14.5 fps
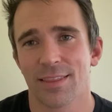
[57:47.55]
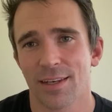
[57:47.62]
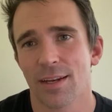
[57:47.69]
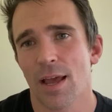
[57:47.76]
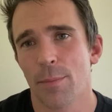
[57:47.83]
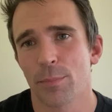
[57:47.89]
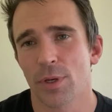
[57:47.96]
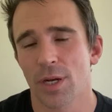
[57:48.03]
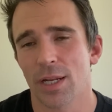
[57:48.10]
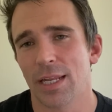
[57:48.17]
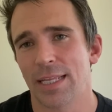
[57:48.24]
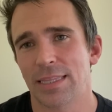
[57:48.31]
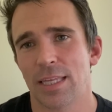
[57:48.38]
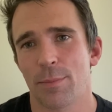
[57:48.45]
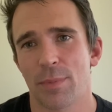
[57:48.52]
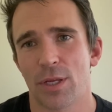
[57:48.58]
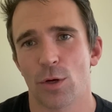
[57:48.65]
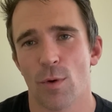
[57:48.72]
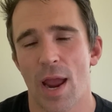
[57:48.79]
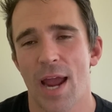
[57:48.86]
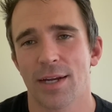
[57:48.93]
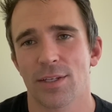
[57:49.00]
then I'm gonna let them
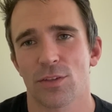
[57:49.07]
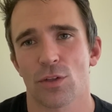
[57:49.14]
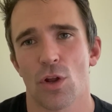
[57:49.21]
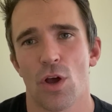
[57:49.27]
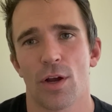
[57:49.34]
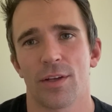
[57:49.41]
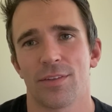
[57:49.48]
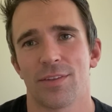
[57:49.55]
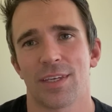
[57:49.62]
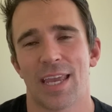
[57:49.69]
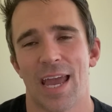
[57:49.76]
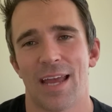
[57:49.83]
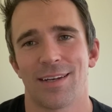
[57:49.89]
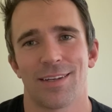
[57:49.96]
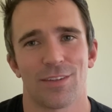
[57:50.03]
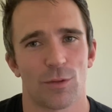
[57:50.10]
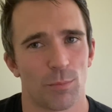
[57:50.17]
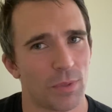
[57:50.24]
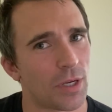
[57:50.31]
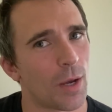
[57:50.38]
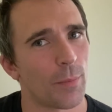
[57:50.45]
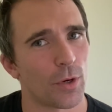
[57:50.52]
interact as long as the cat doesn't
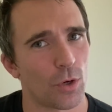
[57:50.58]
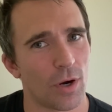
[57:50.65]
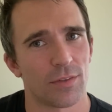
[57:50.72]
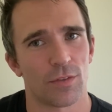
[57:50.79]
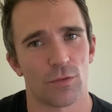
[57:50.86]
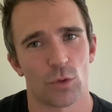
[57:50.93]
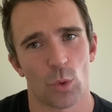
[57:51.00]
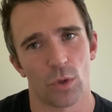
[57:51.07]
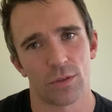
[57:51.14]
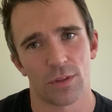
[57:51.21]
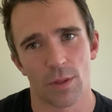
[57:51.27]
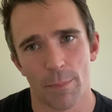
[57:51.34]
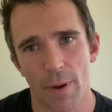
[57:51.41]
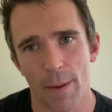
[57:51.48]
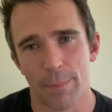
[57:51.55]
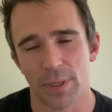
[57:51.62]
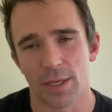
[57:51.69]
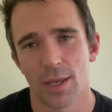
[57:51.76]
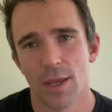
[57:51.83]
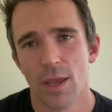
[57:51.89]
become aggressive towards the puppy.